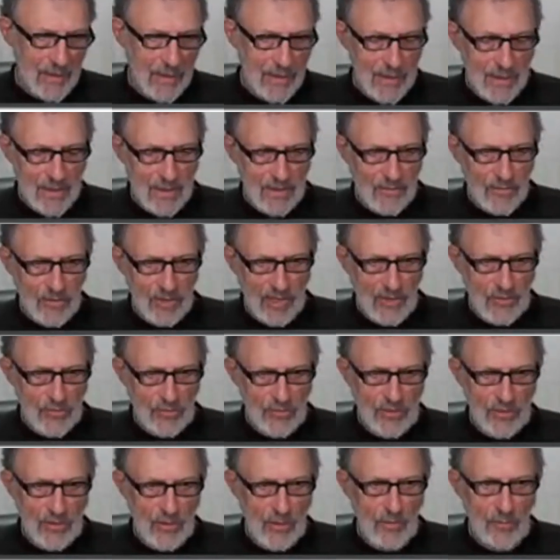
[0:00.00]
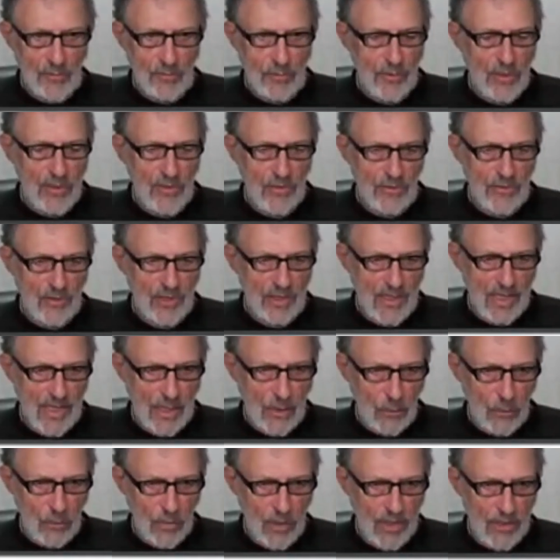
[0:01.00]
It just prints it
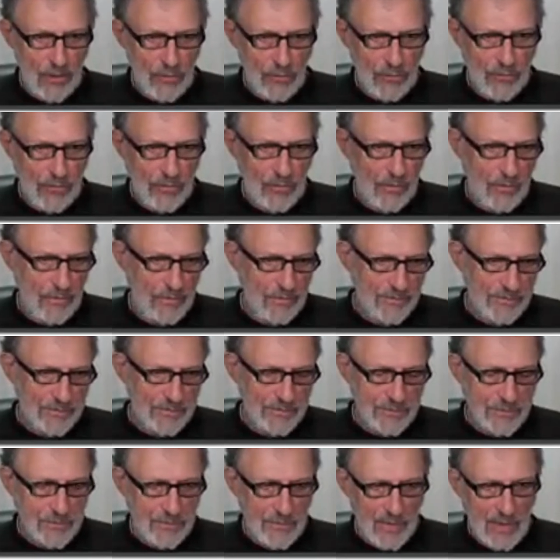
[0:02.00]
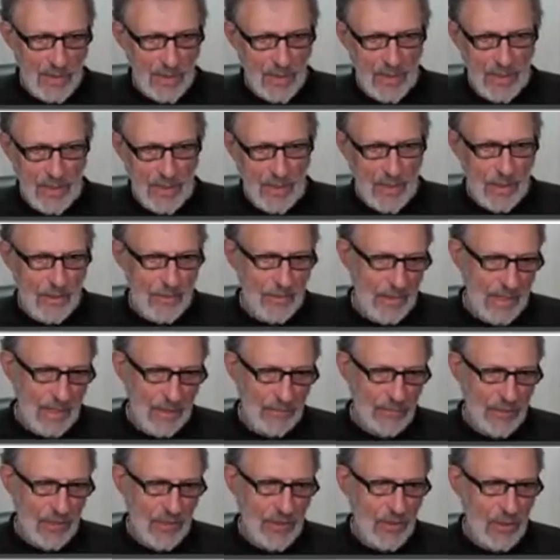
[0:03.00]
that once,
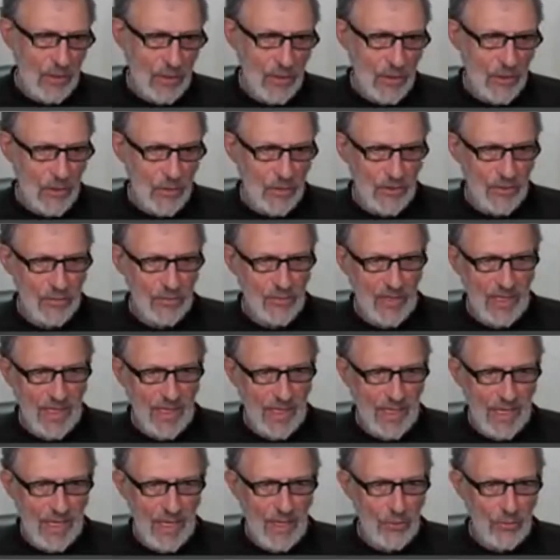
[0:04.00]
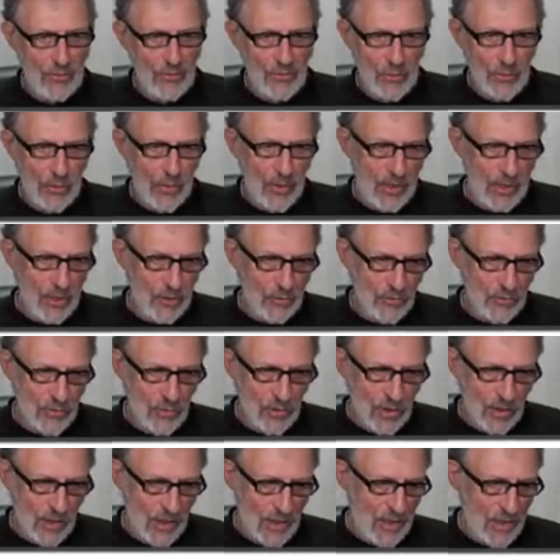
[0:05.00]
even though it said, how strong is your
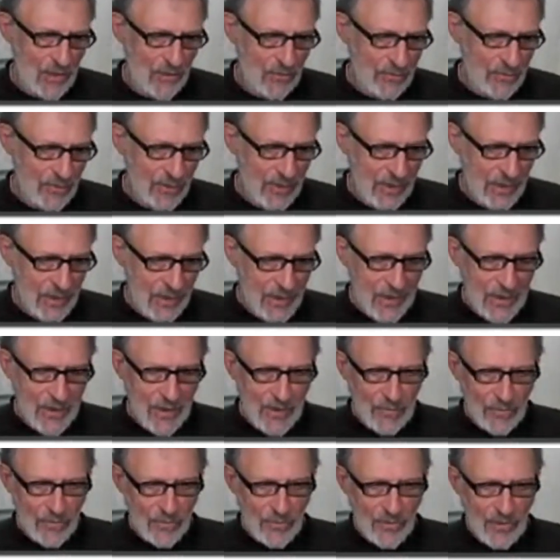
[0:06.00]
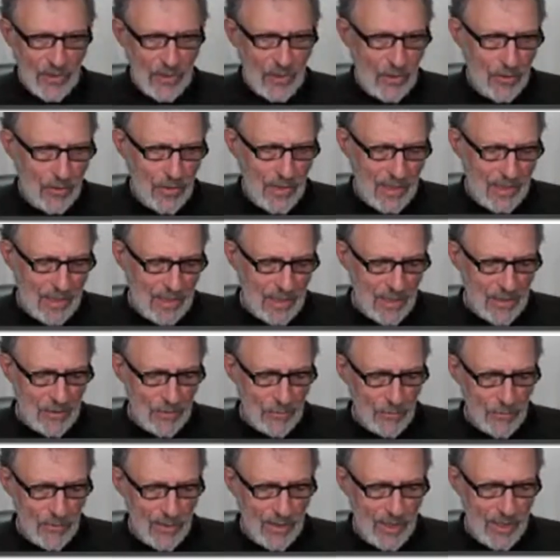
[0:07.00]
love? So I
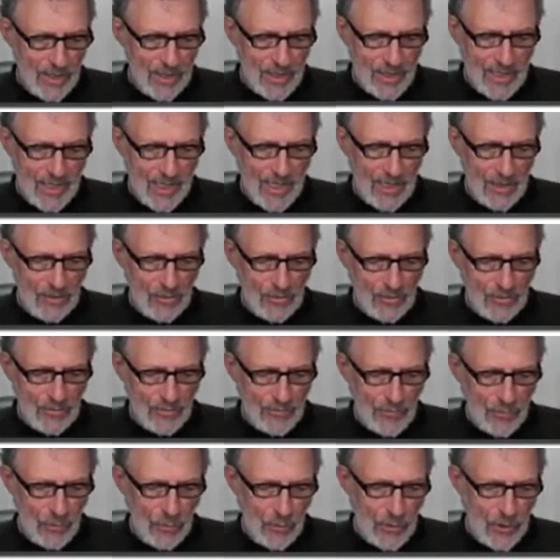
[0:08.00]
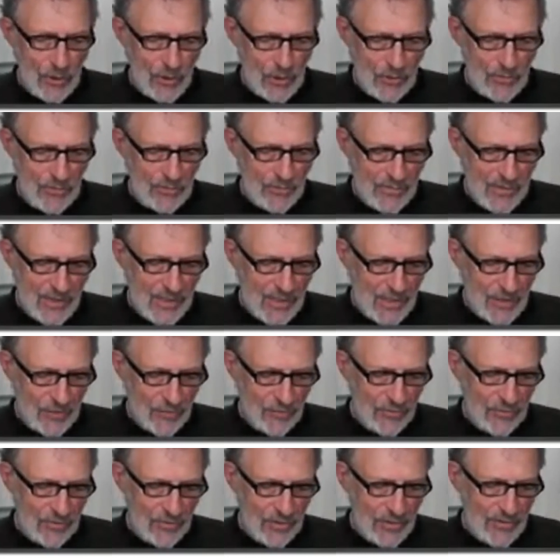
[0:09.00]
didn't really test for
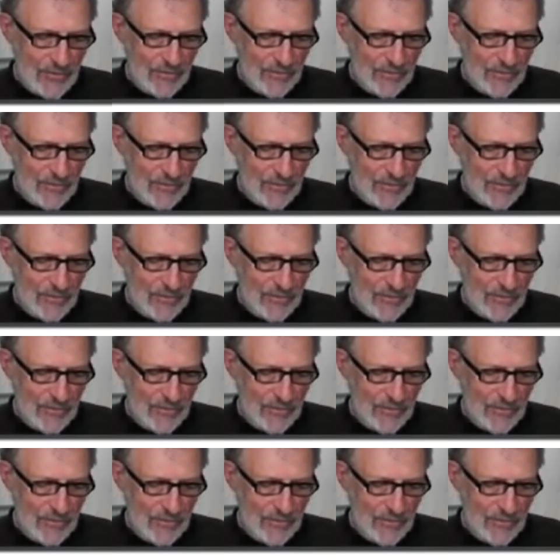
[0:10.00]
this.